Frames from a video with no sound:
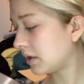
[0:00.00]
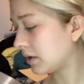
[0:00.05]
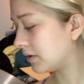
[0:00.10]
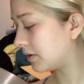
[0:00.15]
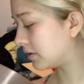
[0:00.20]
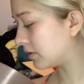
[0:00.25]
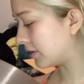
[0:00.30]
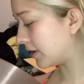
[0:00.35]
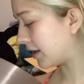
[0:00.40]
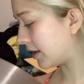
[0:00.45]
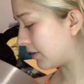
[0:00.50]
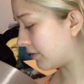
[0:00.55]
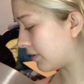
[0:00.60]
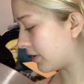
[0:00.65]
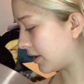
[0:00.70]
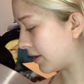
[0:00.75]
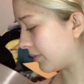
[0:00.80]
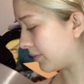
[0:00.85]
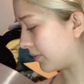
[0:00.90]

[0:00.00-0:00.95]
So now I'm